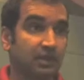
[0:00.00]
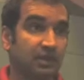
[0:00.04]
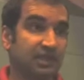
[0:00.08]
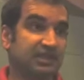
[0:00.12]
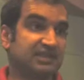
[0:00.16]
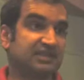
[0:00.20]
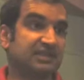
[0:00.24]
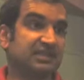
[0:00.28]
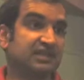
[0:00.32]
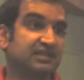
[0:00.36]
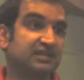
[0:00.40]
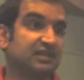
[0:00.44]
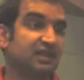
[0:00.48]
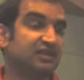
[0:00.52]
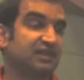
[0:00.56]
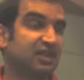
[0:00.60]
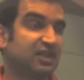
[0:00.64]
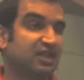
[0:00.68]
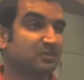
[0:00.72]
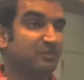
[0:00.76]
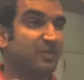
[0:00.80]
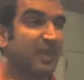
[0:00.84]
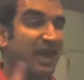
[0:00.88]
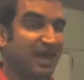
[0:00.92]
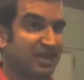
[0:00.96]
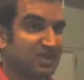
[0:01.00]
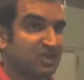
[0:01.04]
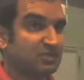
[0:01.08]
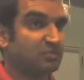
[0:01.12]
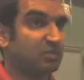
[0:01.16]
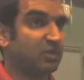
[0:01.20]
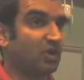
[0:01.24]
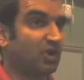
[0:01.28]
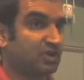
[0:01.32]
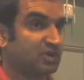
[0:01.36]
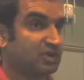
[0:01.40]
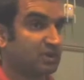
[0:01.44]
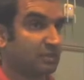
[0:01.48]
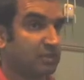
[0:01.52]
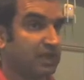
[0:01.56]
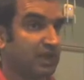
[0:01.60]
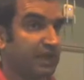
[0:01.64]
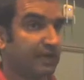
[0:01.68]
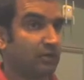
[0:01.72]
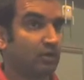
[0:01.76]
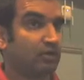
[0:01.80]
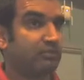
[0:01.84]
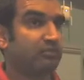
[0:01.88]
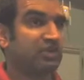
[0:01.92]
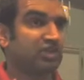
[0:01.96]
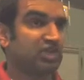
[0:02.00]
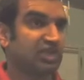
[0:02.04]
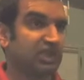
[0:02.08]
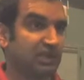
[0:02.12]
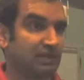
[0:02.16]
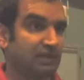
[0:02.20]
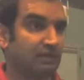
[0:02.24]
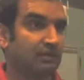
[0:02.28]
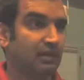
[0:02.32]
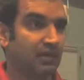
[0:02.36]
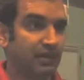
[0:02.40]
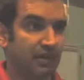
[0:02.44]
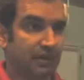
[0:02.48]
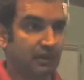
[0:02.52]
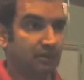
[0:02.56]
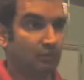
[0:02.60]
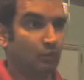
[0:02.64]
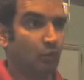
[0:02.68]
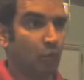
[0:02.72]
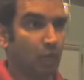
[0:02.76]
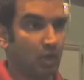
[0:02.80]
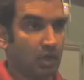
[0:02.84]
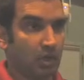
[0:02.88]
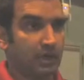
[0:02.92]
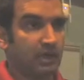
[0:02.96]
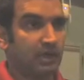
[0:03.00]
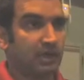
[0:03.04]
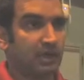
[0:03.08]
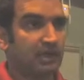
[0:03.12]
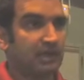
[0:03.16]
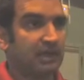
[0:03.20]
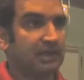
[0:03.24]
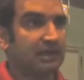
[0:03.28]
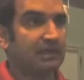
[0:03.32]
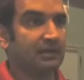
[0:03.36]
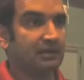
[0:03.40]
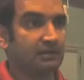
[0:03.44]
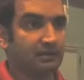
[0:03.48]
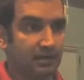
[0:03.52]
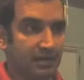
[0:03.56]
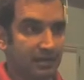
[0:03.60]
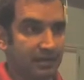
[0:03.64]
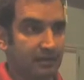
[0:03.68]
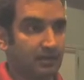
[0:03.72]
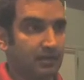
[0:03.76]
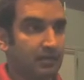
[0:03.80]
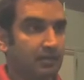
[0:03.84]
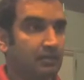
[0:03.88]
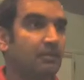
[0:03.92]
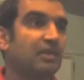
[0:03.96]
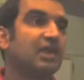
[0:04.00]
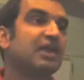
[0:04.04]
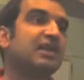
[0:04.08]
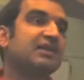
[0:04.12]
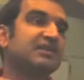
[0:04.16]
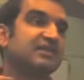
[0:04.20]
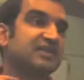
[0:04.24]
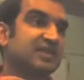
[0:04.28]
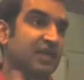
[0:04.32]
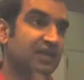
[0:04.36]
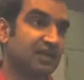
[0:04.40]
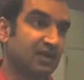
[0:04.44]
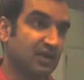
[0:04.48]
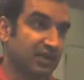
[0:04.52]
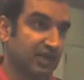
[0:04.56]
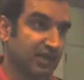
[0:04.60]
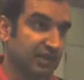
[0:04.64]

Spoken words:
It says that that's bad power supply on machine line 1 in Atlanta. Send a